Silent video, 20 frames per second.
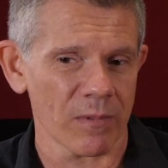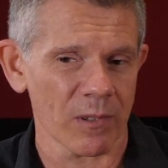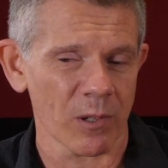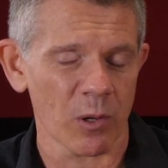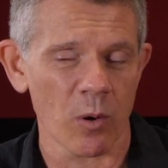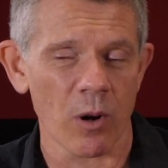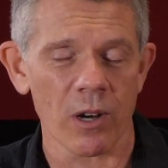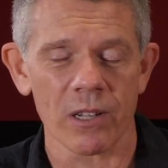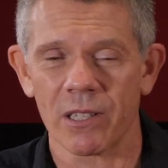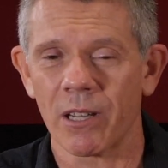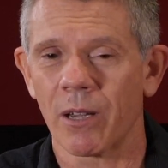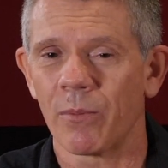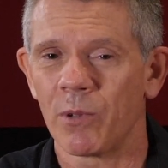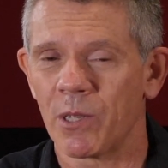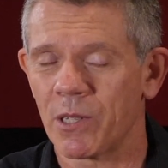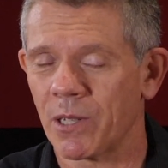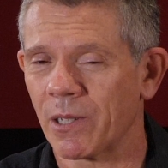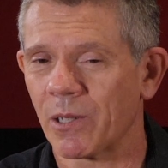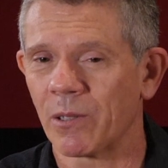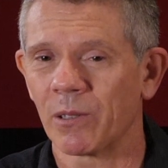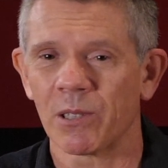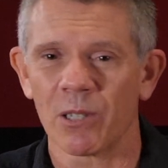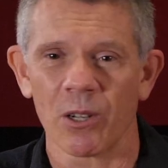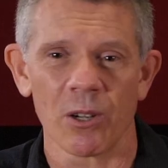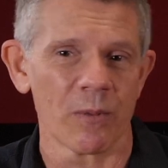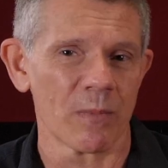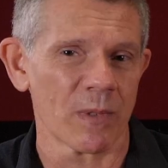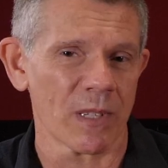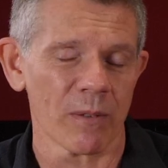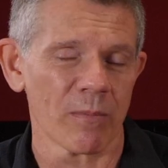quasi-musical
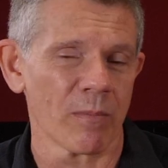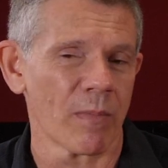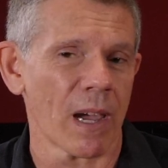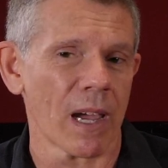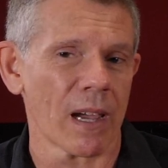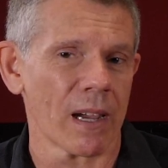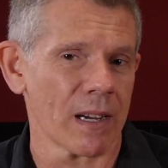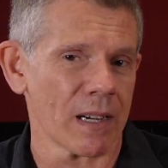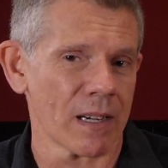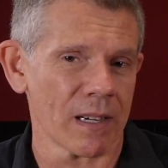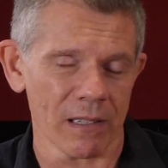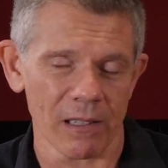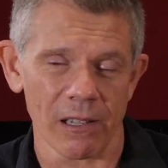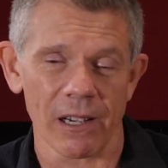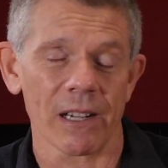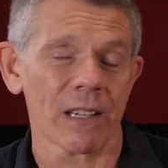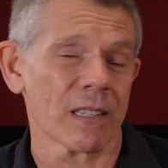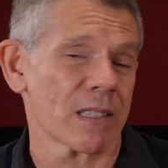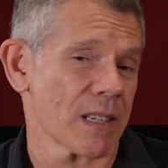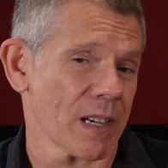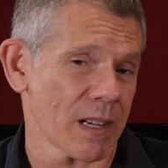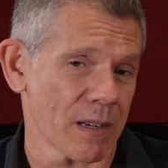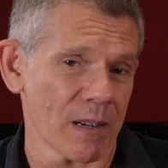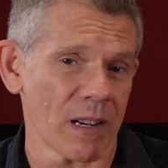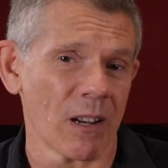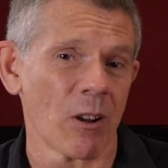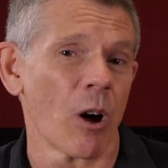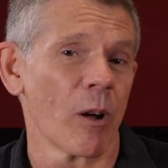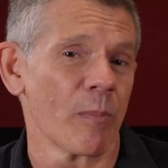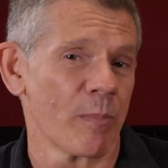terms that may, like I said,
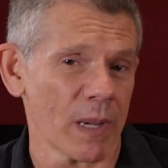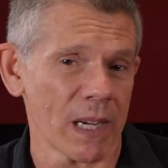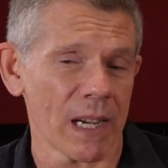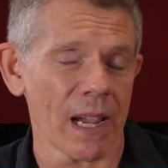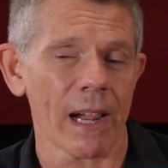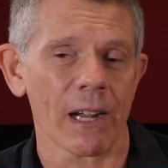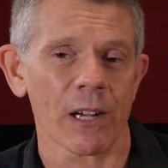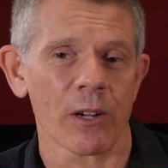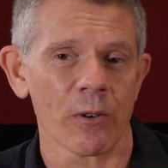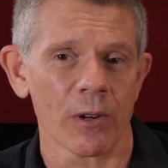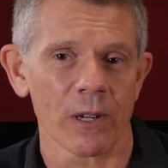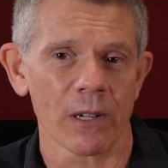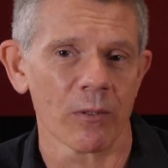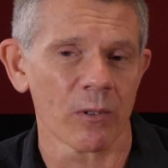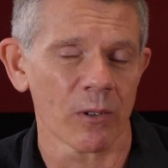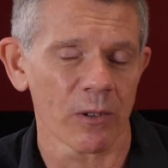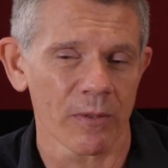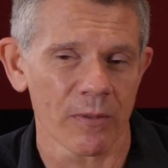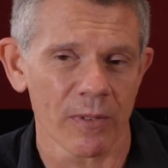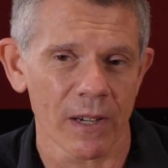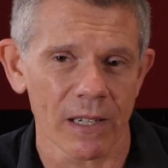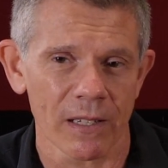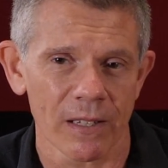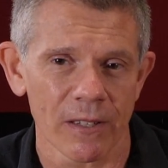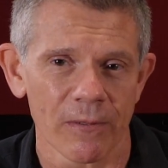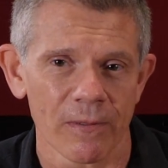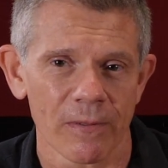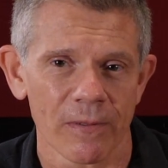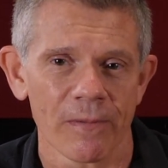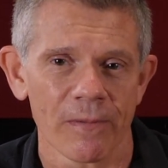not be accurate or effective.